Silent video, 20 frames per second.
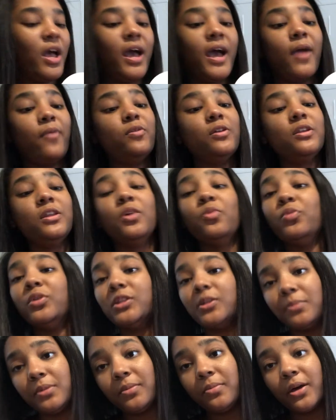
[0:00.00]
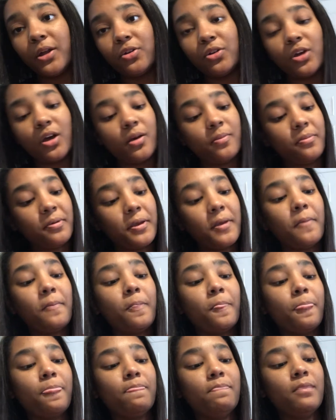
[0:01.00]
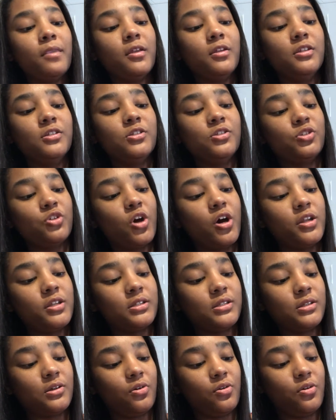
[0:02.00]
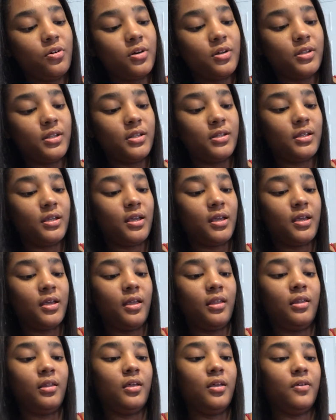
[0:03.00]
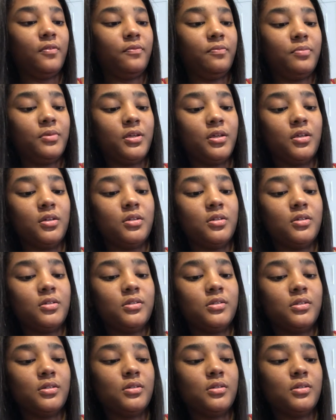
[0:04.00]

I really didn't want the big bottle, y'all, but this is honestly all that they had left because